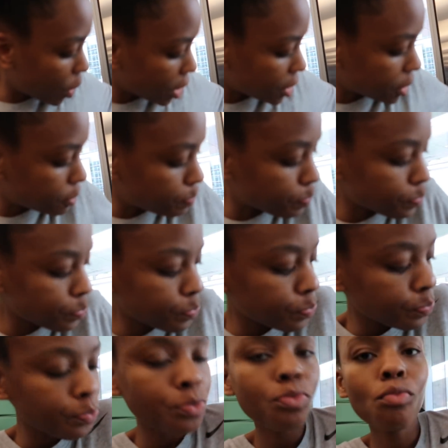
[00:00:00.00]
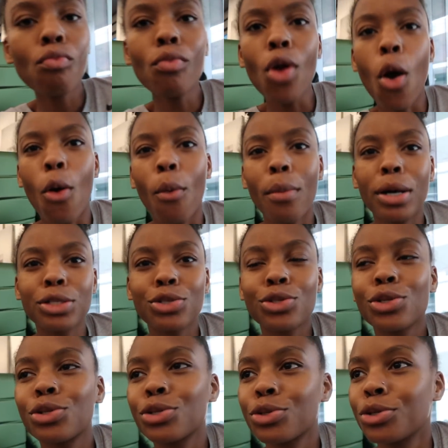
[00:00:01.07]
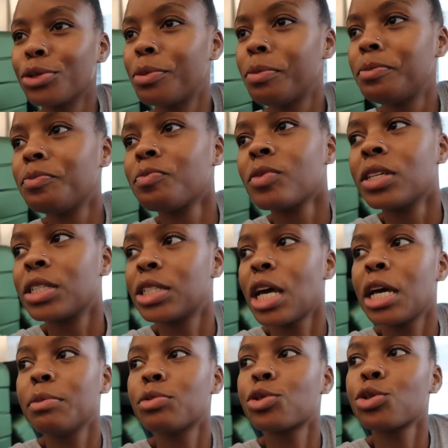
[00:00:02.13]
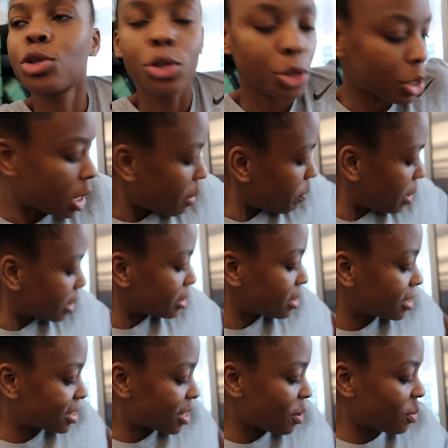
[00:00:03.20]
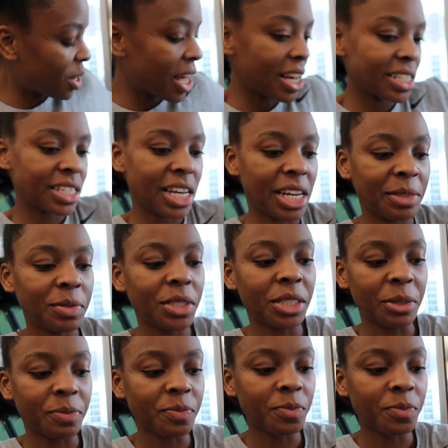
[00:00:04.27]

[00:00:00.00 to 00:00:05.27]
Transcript: waiting on my sister. Same sister that picked us up last time here.